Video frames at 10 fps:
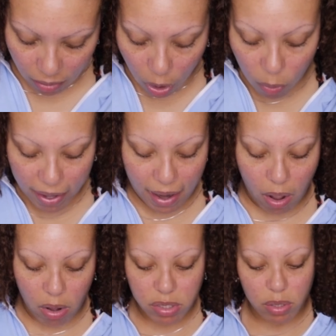oh and I
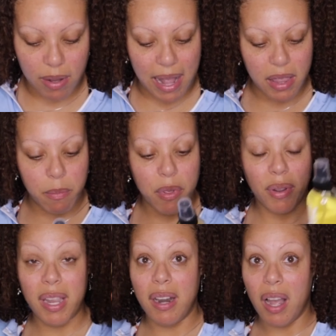also got the
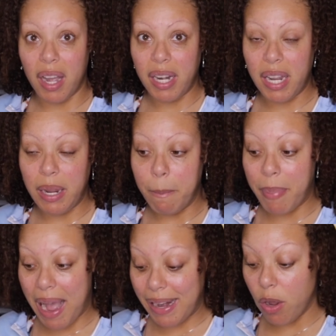milk and honey
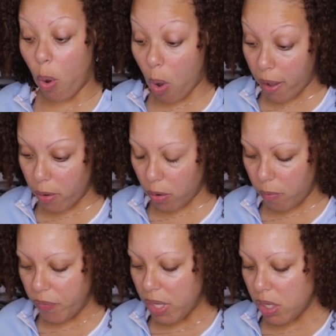body
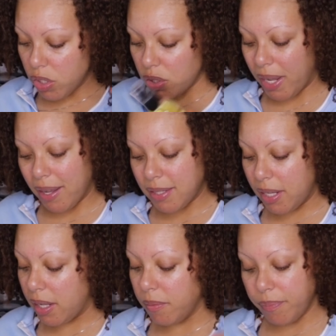oil so like I
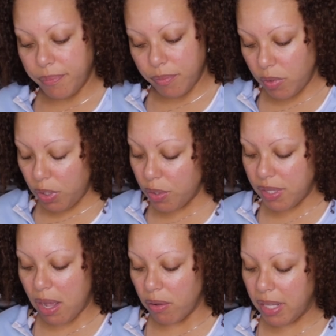said
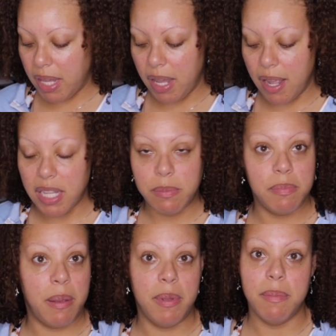using that on the kids
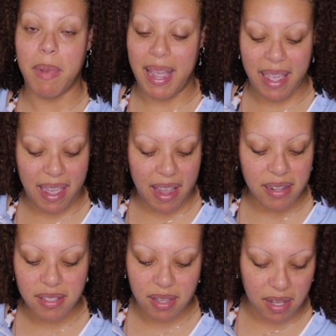maybe my
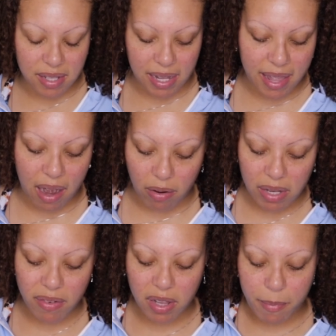hands things like that I'll
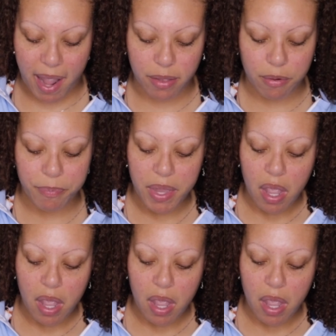leave it in the bathroom